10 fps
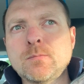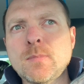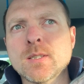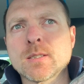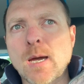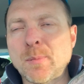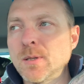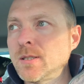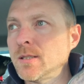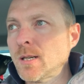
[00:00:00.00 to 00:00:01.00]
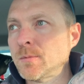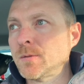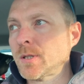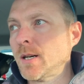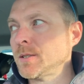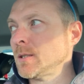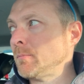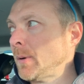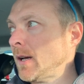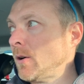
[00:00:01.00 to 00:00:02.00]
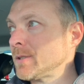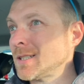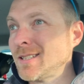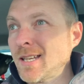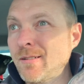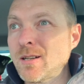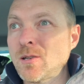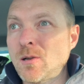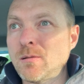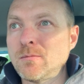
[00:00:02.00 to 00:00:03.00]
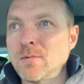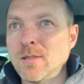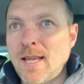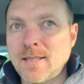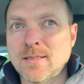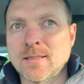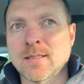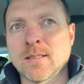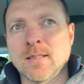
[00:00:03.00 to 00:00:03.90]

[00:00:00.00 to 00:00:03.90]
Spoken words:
scuppered in terms of charging, but obviously they're a lot less